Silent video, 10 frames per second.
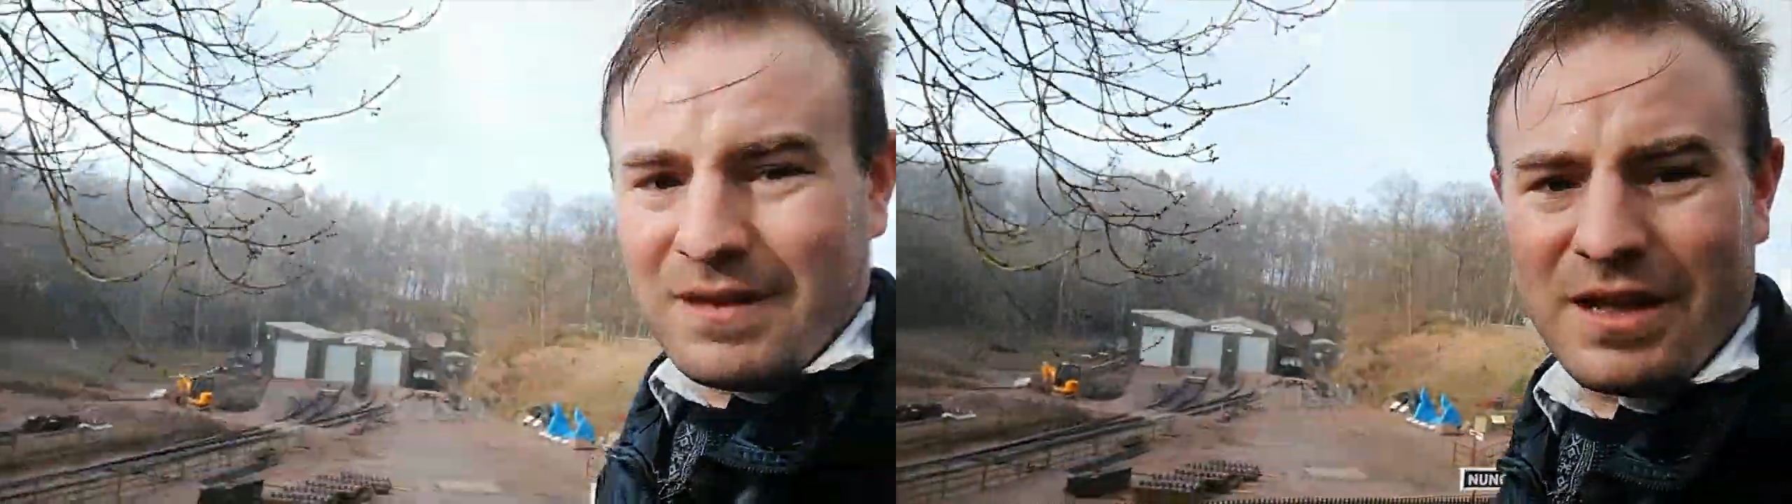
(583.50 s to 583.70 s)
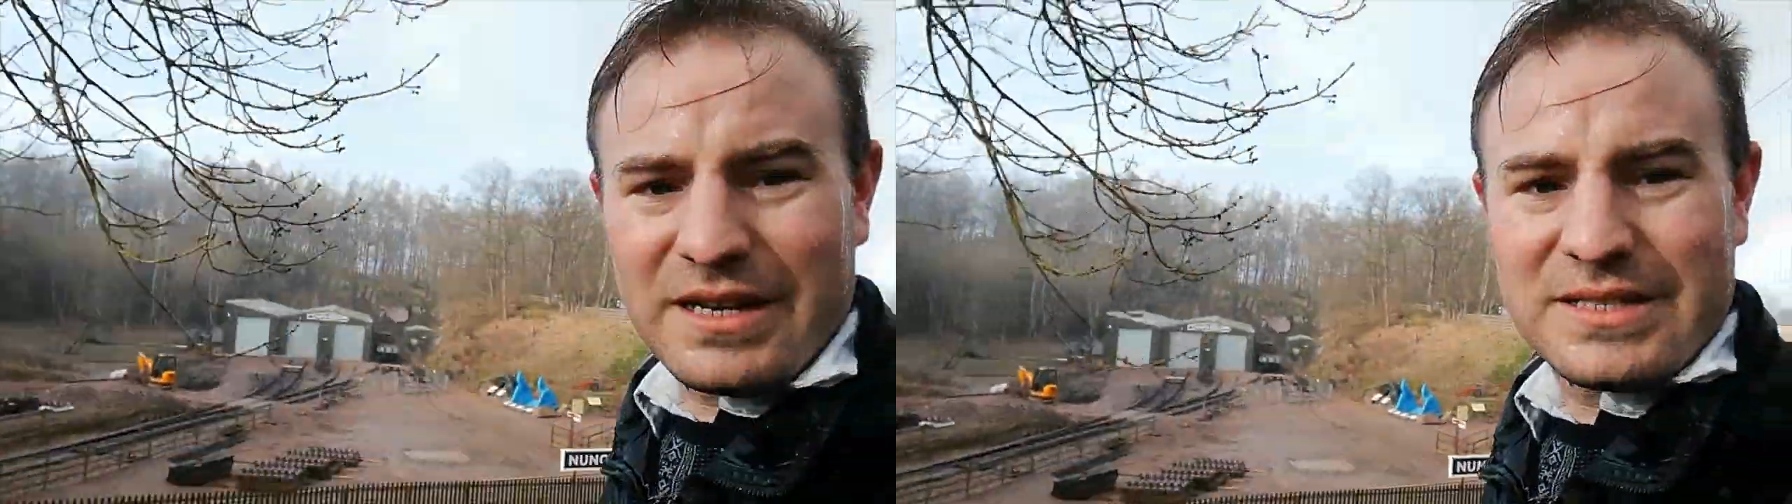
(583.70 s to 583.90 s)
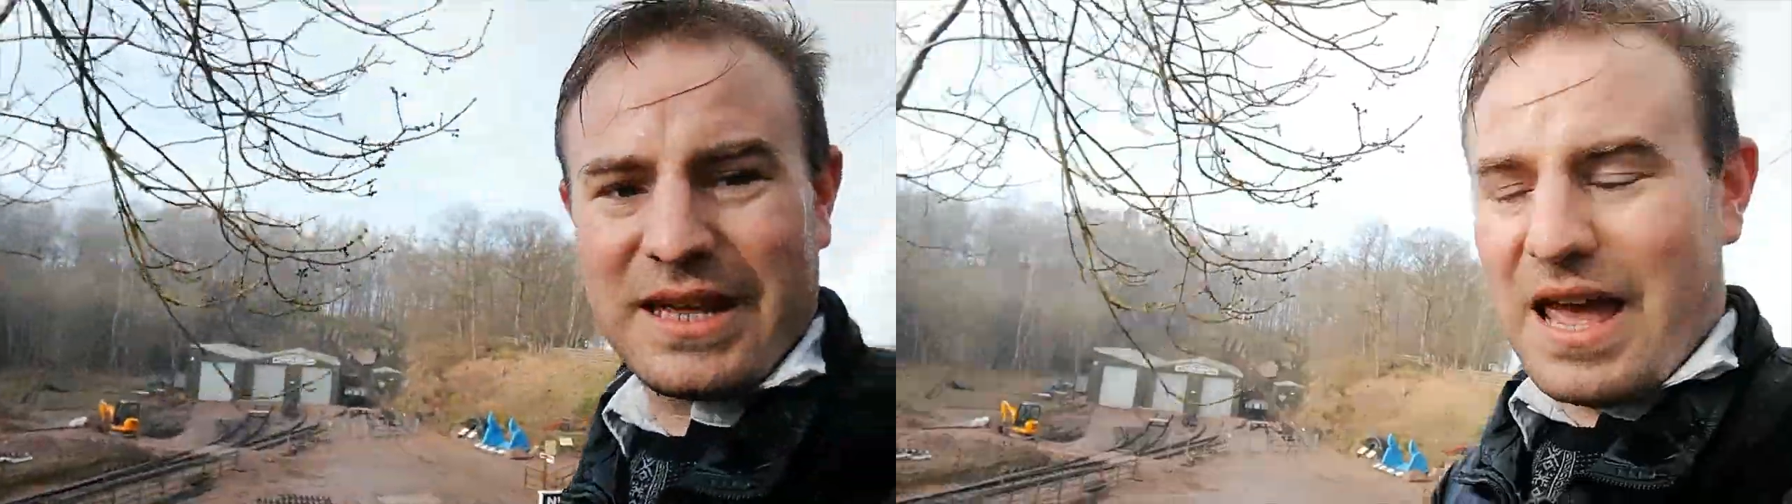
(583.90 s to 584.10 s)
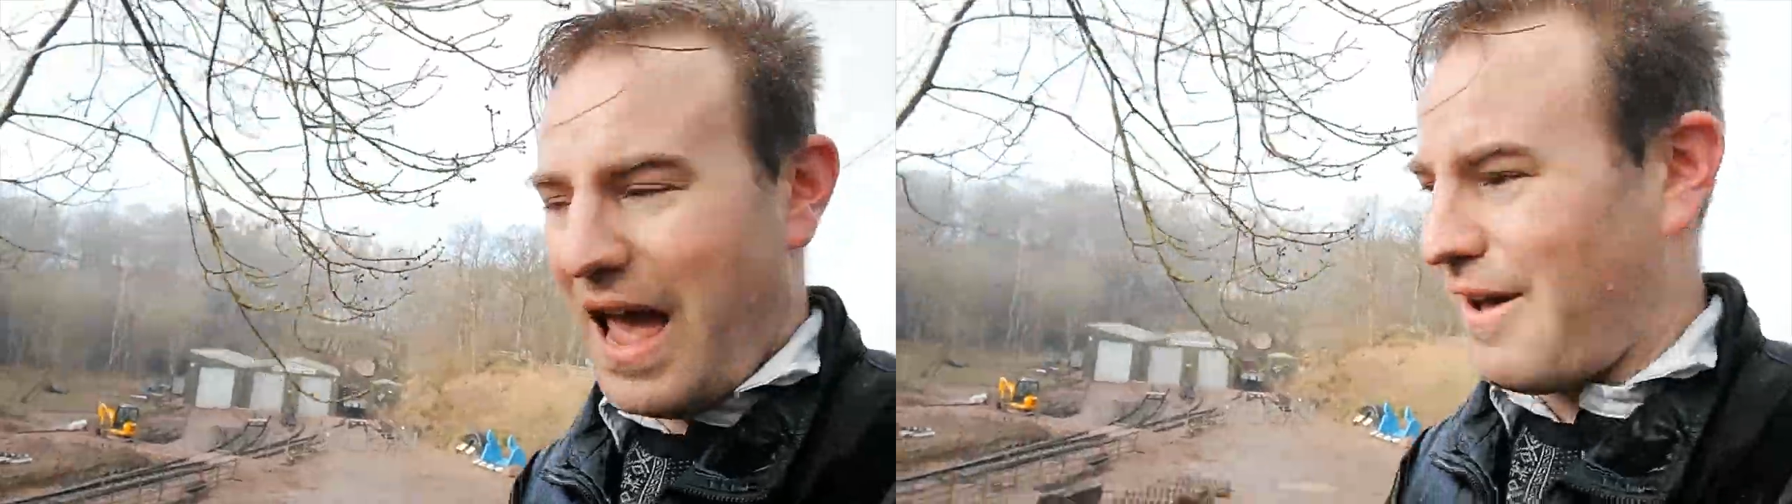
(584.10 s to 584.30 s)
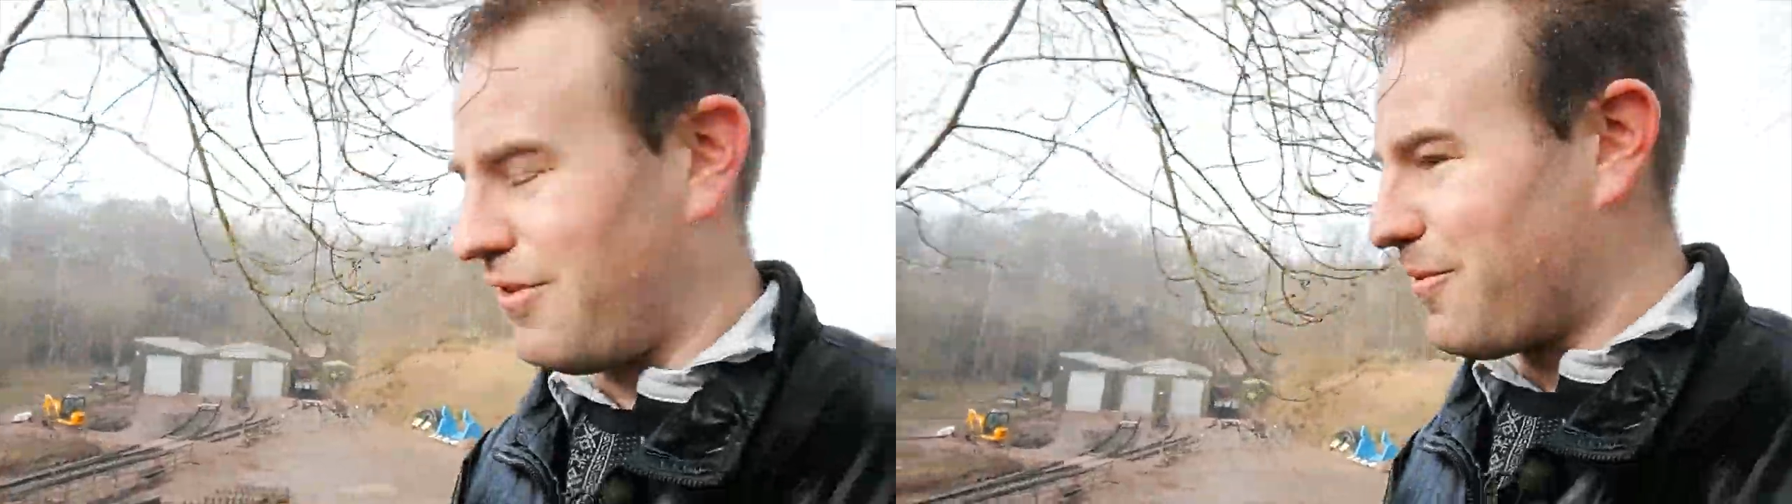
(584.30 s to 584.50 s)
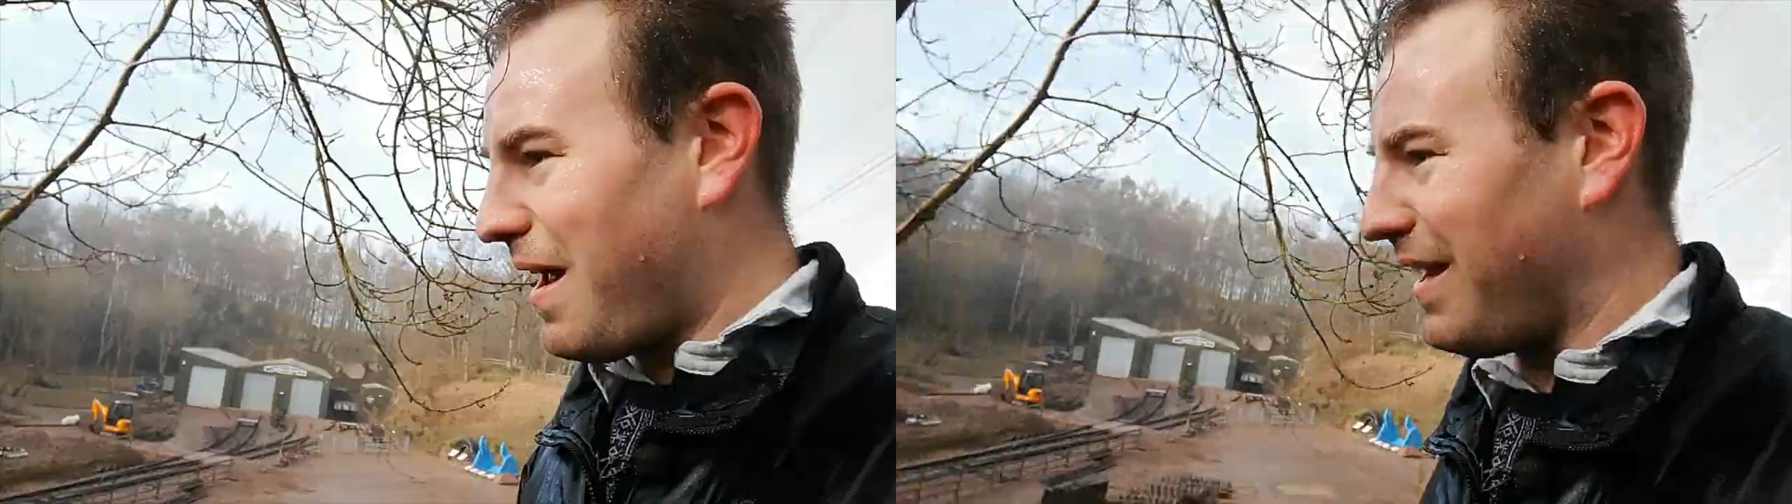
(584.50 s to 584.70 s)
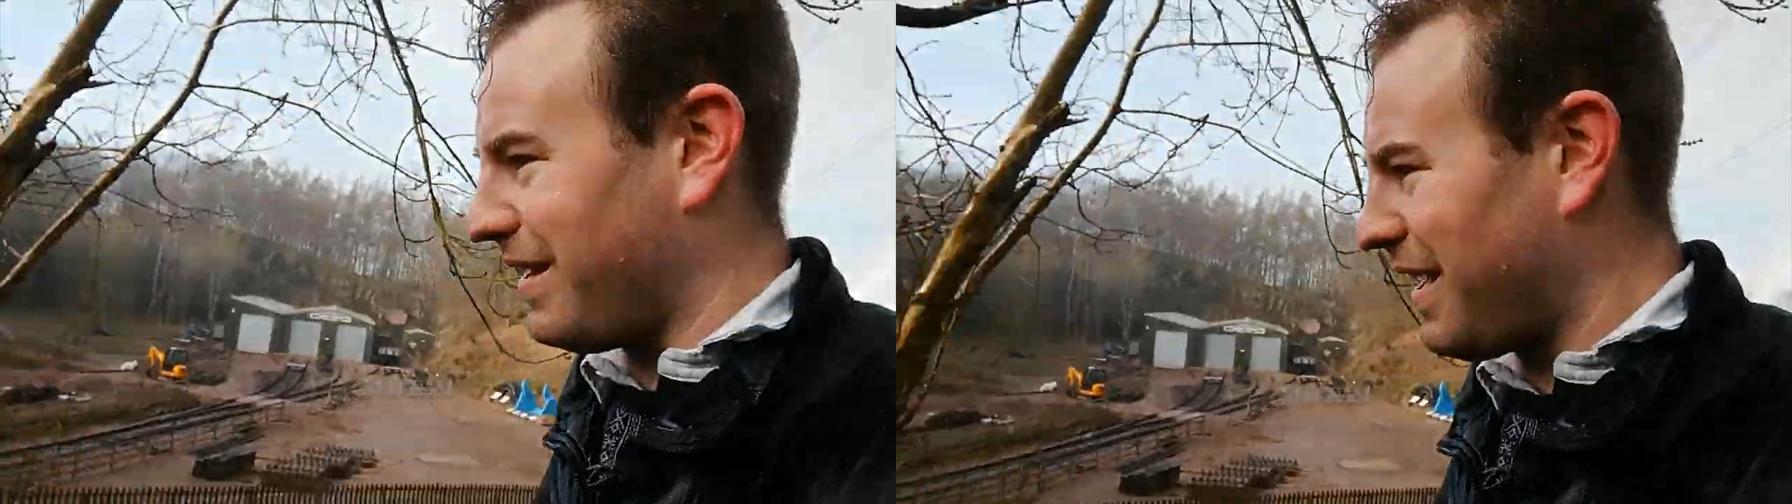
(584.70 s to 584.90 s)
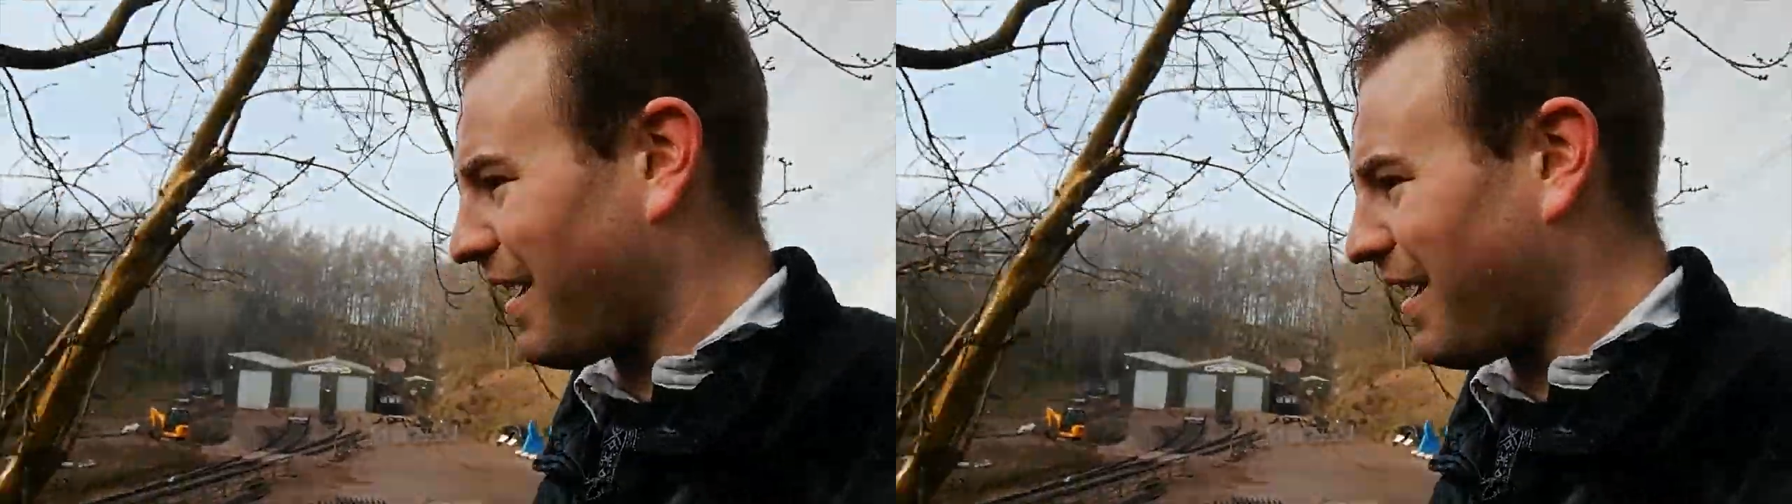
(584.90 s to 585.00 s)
I need to get out the rain and get